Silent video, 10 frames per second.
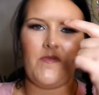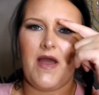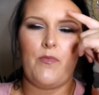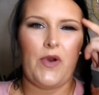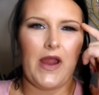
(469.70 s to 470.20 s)

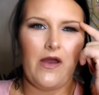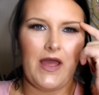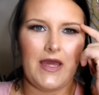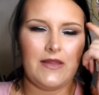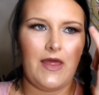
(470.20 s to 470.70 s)
my brow
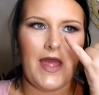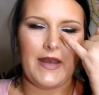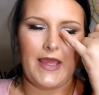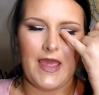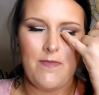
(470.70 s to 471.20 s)

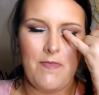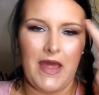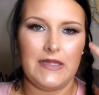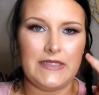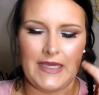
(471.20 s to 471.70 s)
highlight and
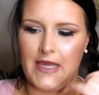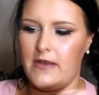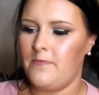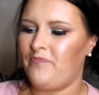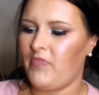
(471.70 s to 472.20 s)
my
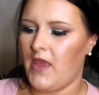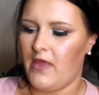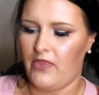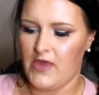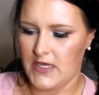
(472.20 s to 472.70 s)
lid.
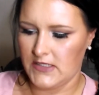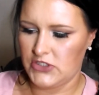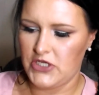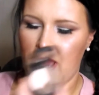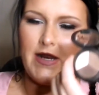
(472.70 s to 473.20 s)
These
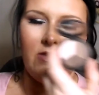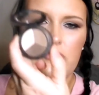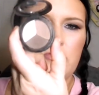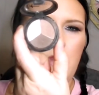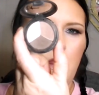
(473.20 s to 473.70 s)

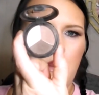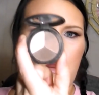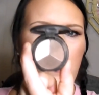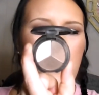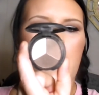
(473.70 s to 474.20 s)
shadows
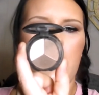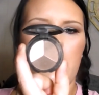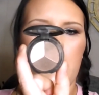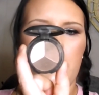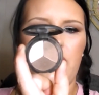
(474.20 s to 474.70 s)

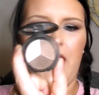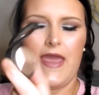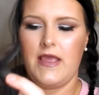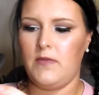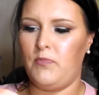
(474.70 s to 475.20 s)

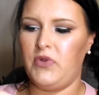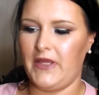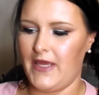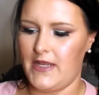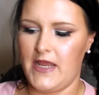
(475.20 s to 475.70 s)
they
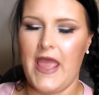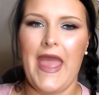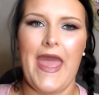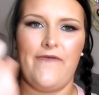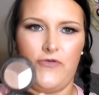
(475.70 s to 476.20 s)
blend
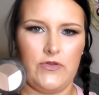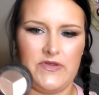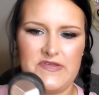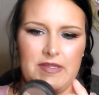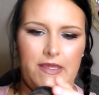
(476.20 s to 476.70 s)

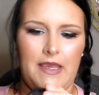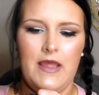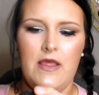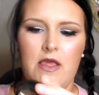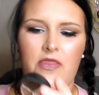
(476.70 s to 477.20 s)
effortlessly.
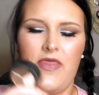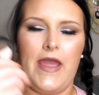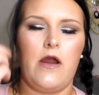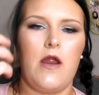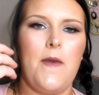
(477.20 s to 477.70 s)
They
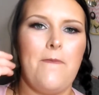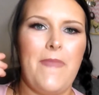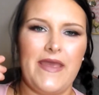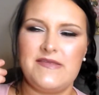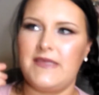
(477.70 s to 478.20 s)
are
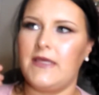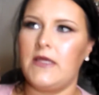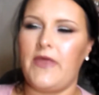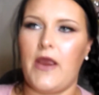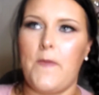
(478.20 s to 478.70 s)

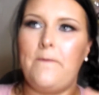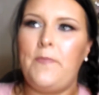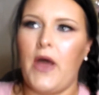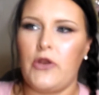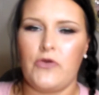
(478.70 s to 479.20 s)
amazing. They are
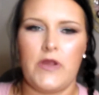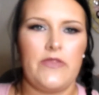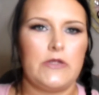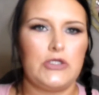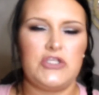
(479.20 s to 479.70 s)
buttery.
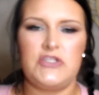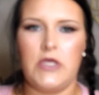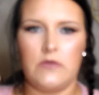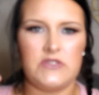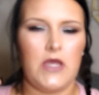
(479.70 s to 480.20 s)
They're just
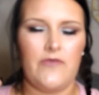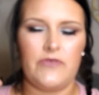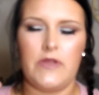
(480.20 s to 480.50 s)
so soft,